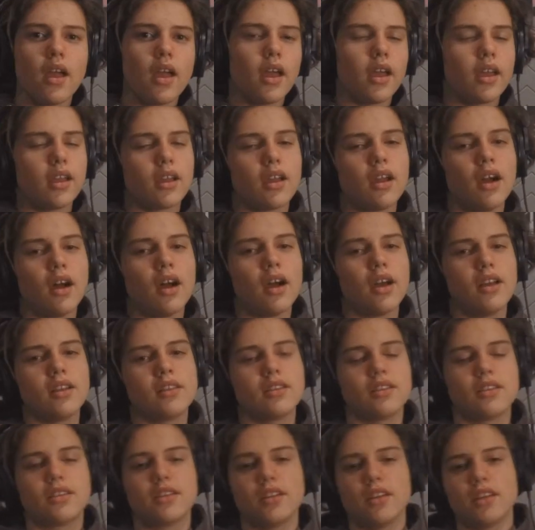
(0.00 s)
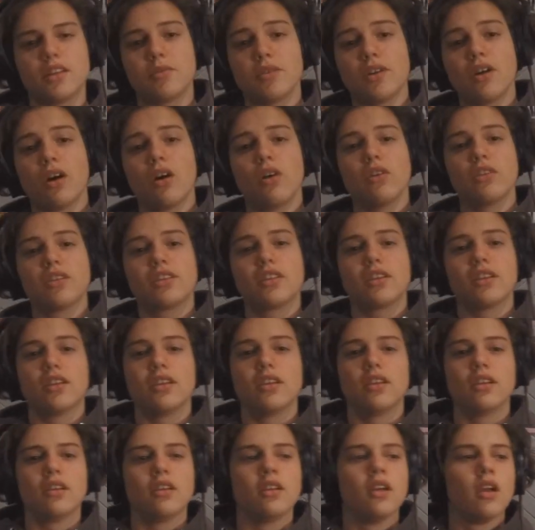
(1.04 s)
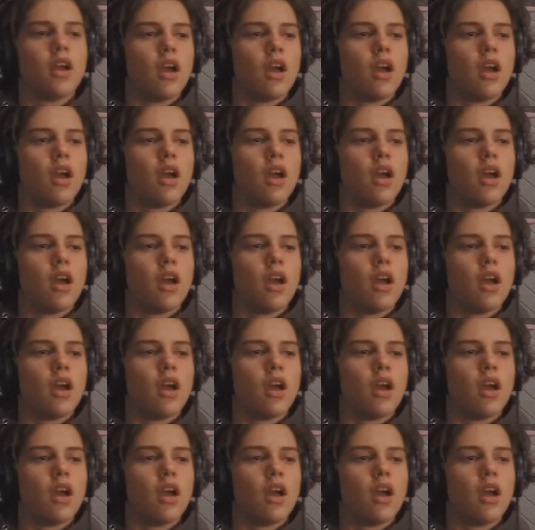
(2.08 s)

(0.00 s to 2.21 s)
Hey guys, it's CSB Hollis here.